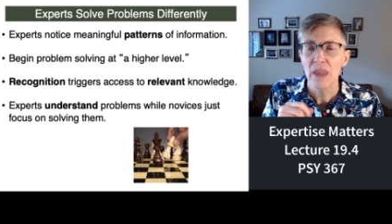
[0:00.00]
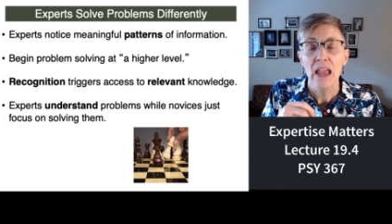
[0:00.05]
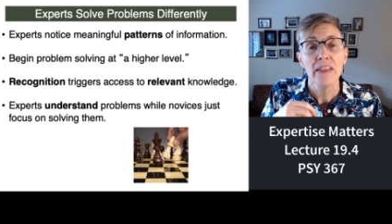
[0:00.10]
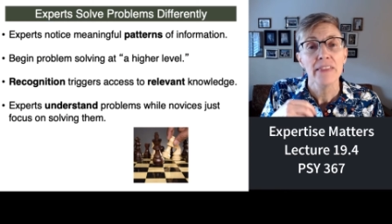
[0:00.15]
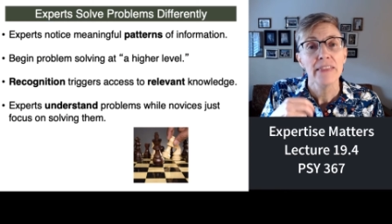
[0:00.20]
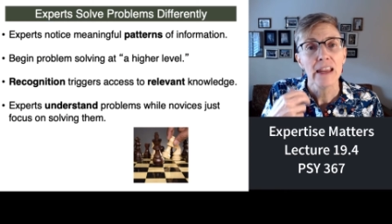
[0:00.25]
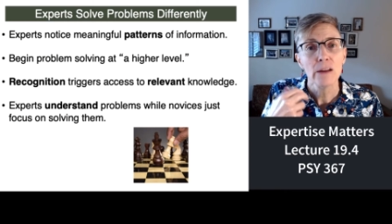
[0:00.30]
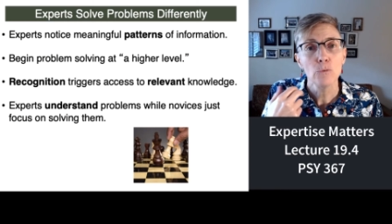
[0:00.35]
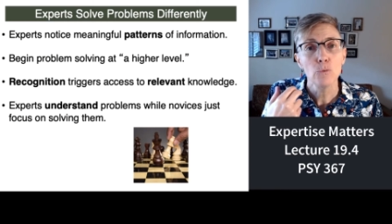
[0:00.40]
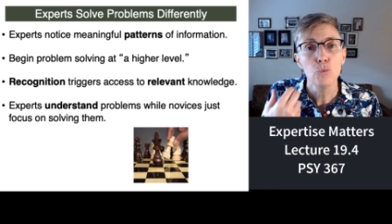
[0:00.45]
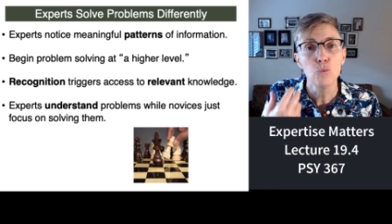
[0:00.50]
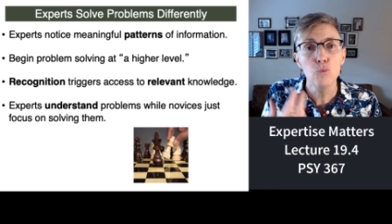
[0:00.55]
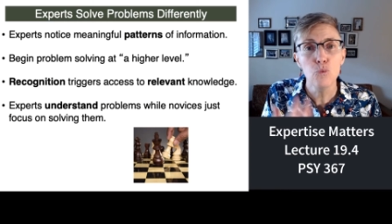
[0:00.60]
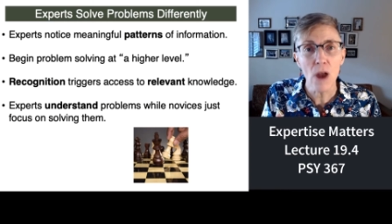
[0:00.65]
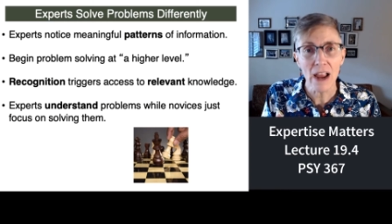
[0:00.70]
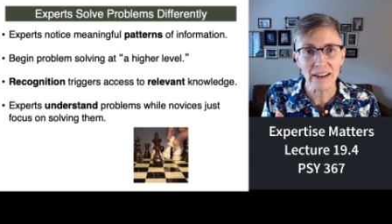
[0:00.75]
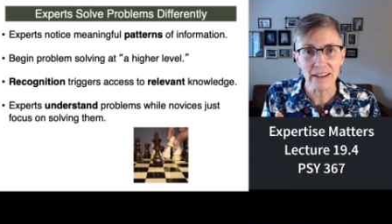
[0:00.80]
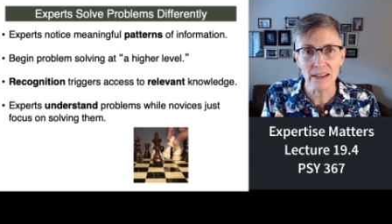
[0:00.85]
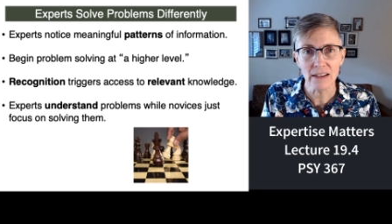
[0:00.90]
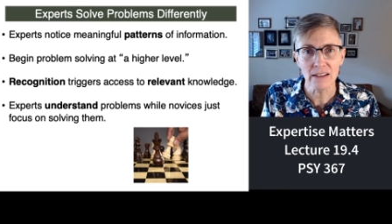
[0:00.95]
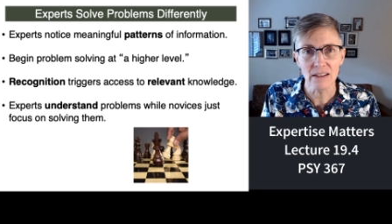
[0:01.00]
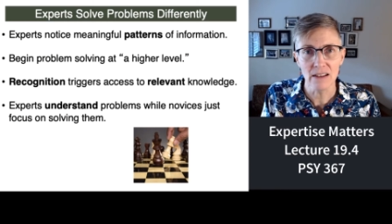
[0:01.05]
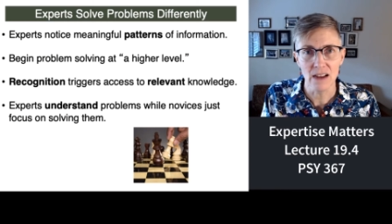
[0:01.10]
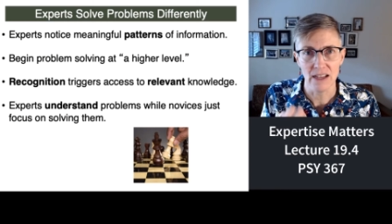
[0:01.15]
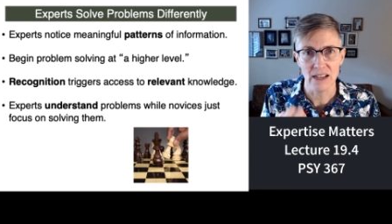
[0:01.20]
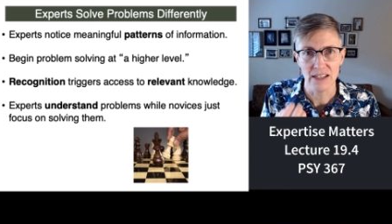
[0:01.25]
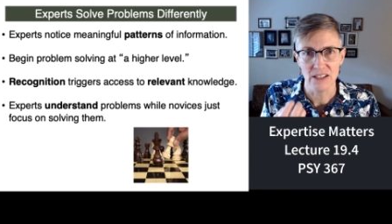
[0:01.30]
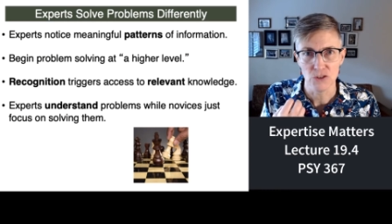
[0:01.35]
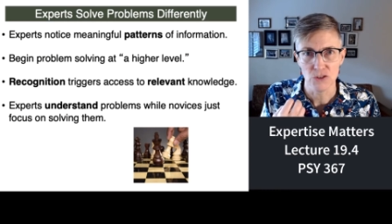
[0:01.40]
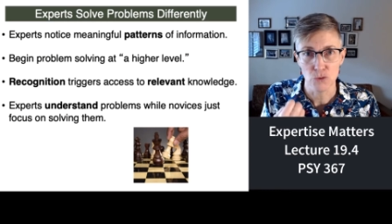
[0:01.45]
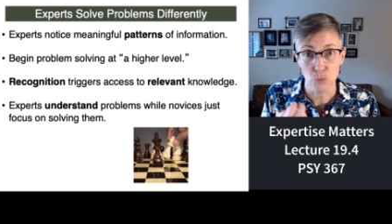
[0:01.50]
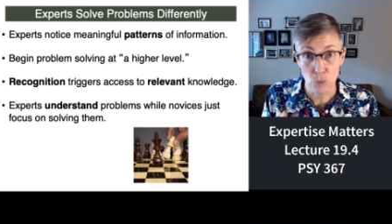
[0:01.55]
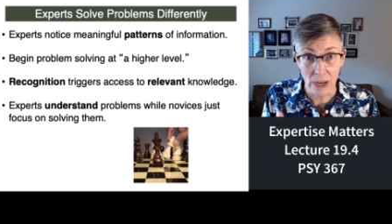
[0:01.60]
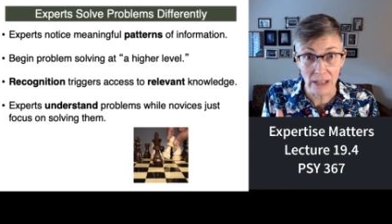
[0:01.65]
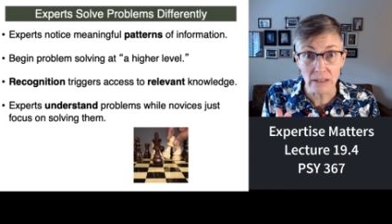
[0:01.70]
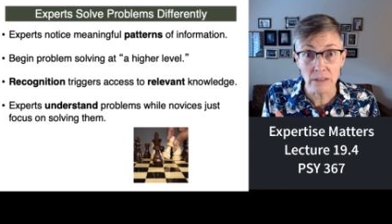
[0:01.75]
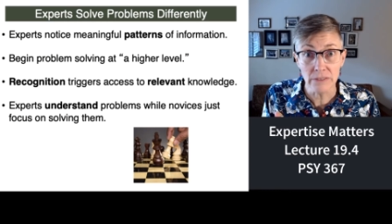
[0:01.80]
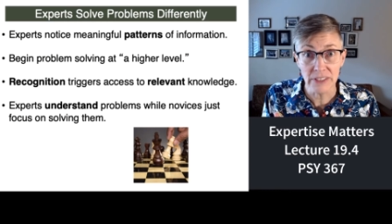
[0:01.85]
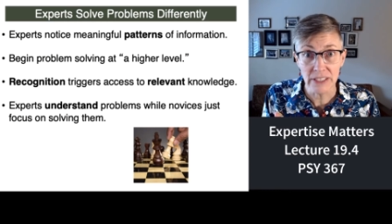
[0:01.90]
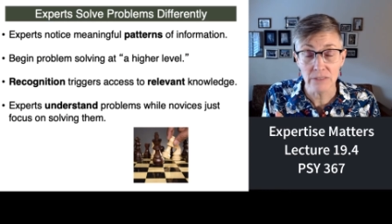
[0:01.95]
they recognize
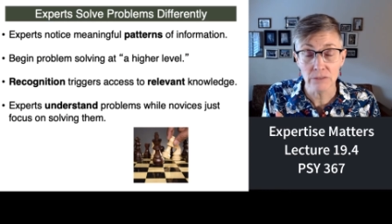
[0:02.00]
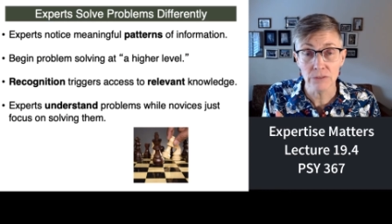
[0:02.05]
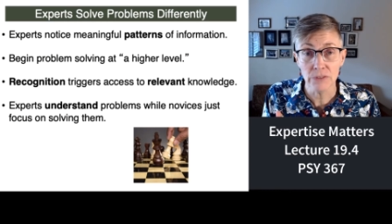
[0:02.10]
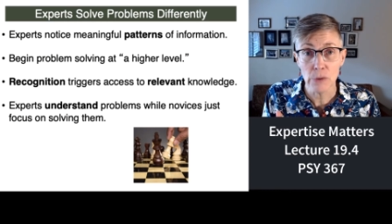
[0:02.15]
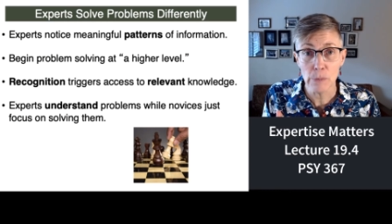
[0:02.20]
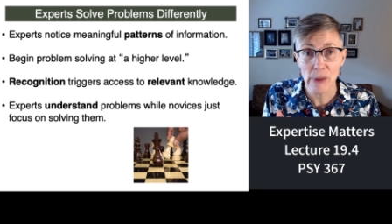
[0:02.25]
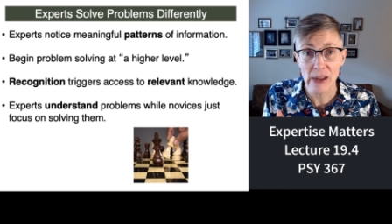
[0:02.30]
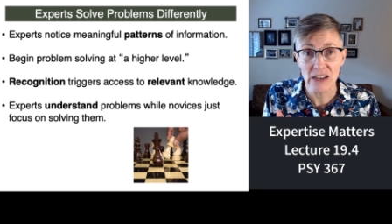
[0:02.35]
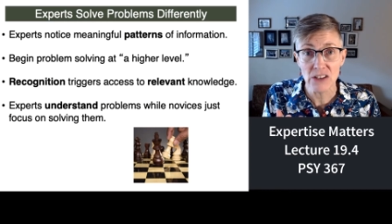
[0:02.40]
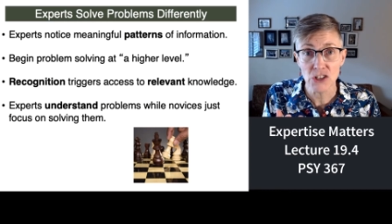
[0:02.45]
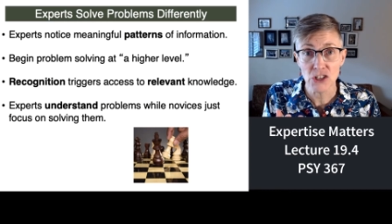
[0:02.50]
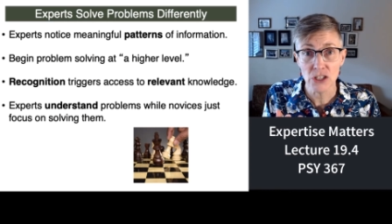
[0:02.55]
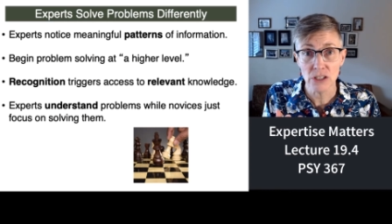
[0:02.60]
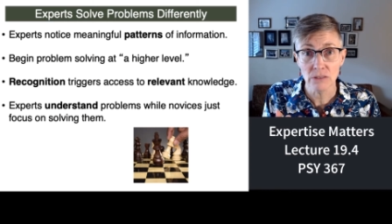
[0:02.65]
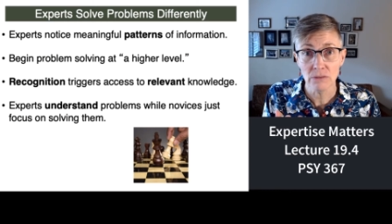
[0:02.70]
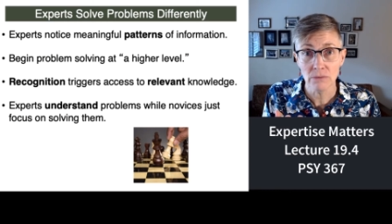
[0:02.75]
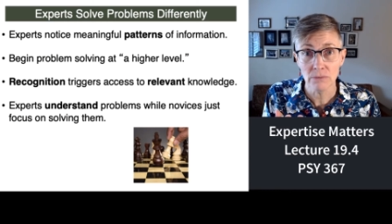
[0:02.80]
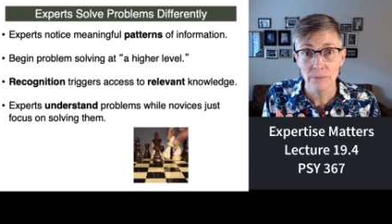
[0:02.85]
relevant information